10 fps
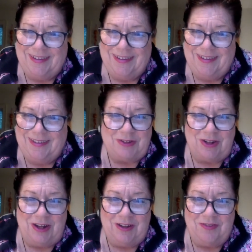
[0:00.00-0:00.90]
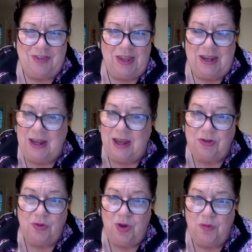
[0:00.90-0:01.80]
So much love, and I
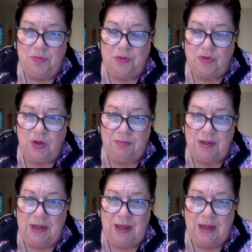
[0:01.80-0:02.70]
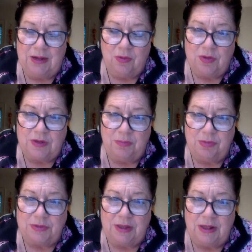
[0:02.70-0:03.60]
do hope you join me, and of course I'll
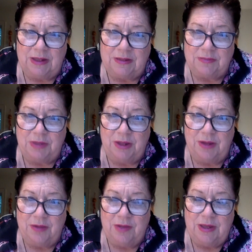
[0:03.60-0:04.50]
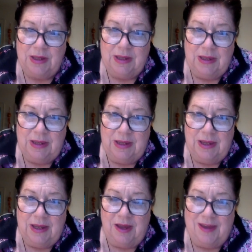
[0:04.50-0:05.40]
put the links below
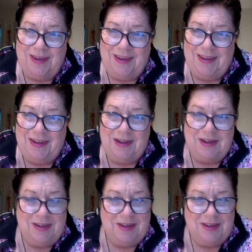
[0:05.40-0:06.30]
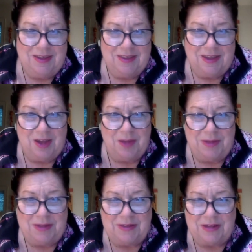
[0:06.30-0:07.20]
in the
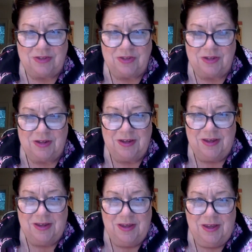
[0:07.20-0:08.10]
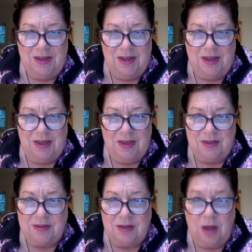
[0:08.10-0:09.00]
comment section.
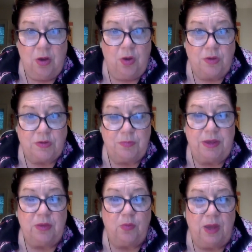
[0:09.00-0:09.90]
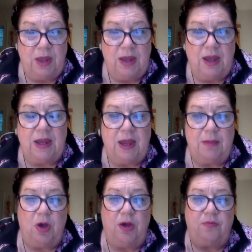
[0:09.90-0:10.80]
Also, by the way, I am
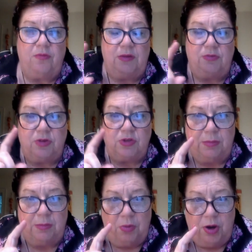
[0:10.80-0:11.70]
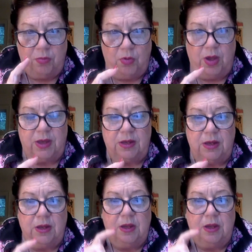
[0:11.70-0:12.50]
offering, if you take part 1